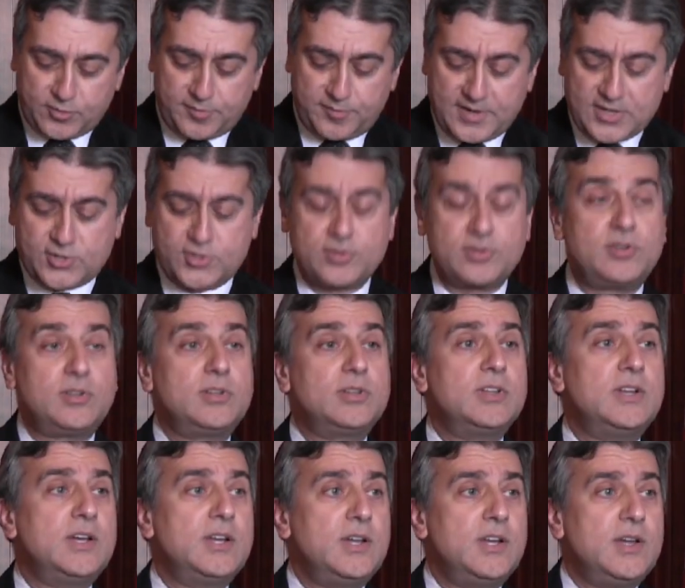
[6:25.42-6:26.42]

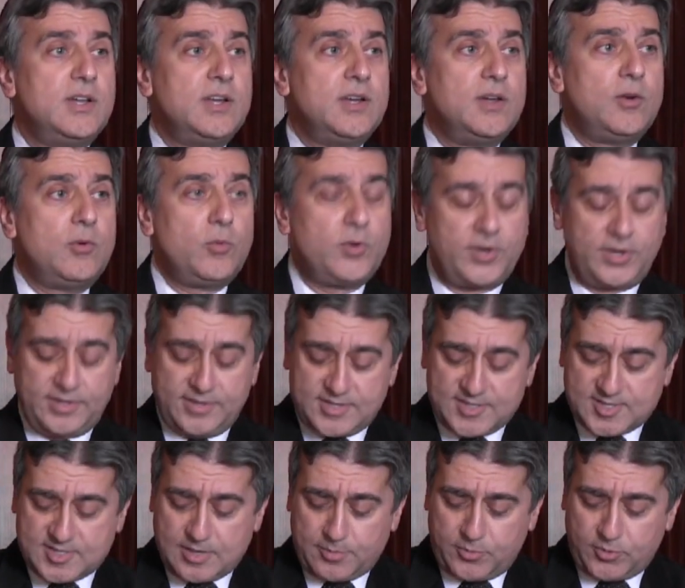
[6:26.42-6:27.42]
professional, where in
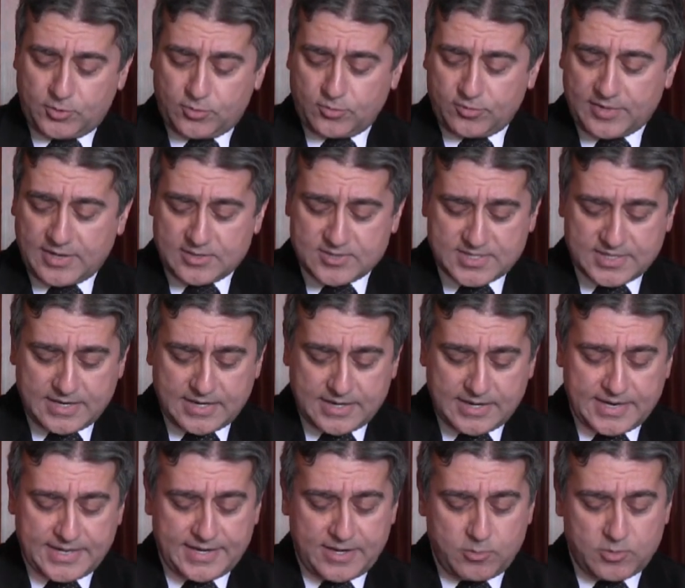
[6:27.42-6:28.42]
December
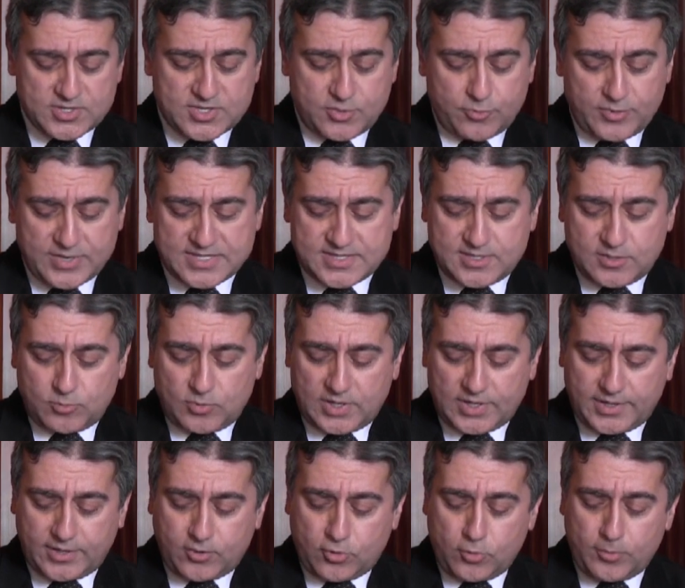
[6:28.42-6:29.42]
2009 he was arrested
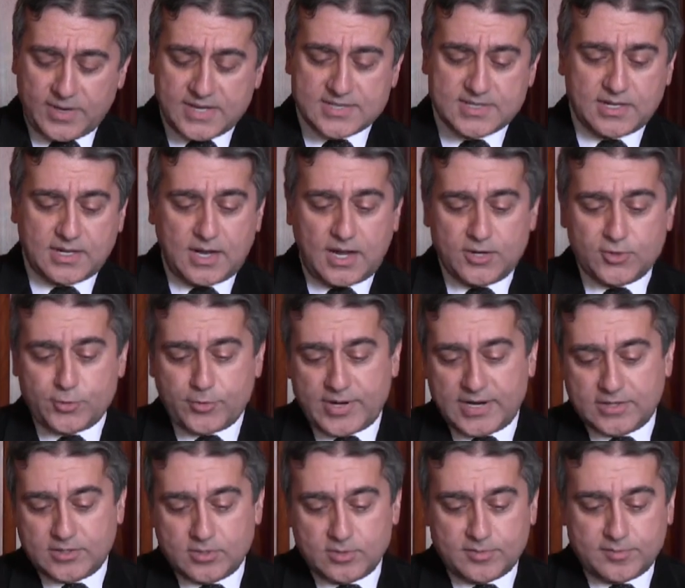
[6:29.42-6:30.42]
while in Cuba as a
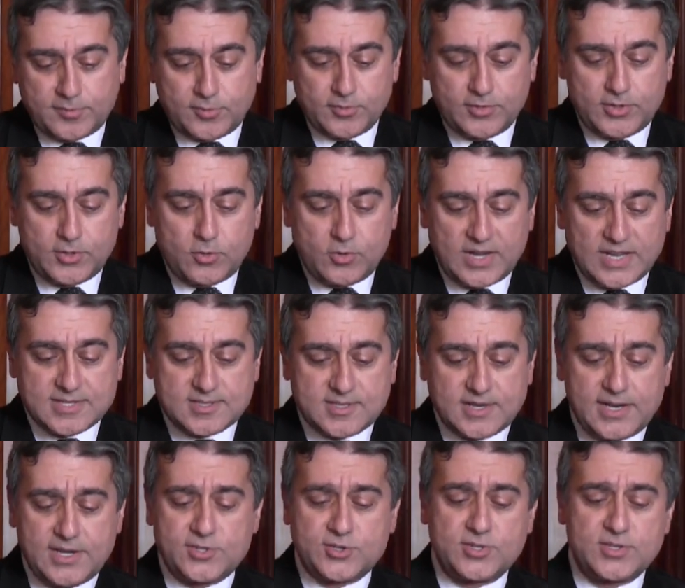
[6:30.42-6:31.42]
contractor for the
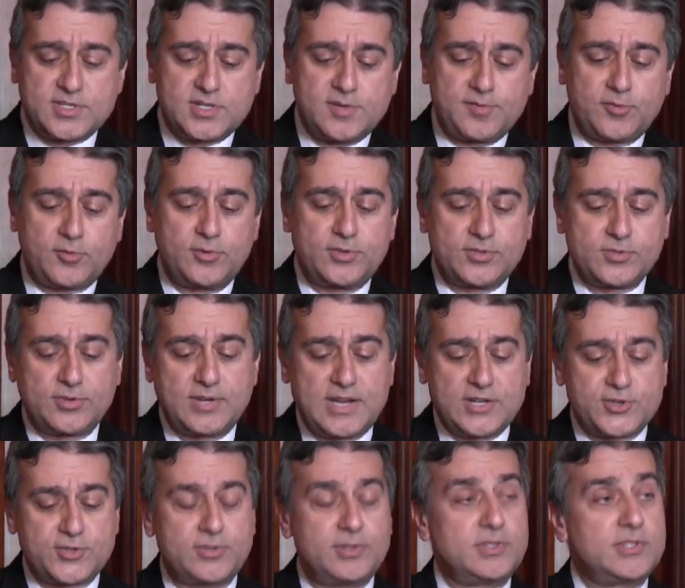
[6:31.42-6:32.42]
U.S. Agency for
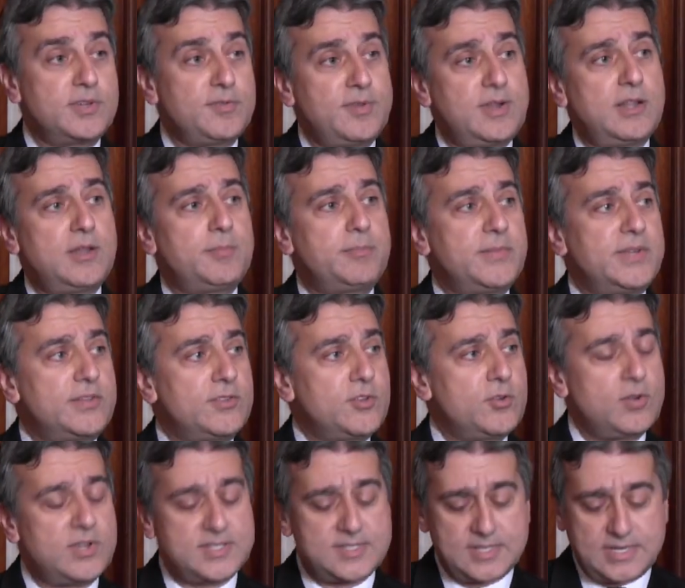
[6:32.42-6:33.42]
International Development,
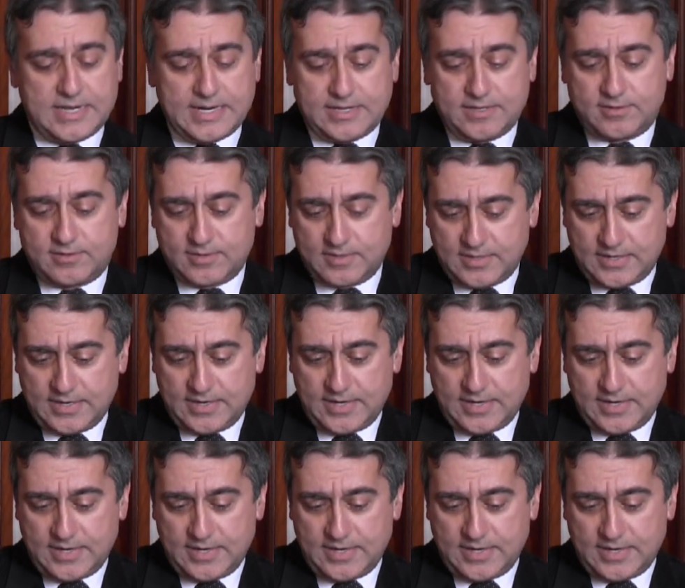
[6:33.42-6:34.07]
USAID,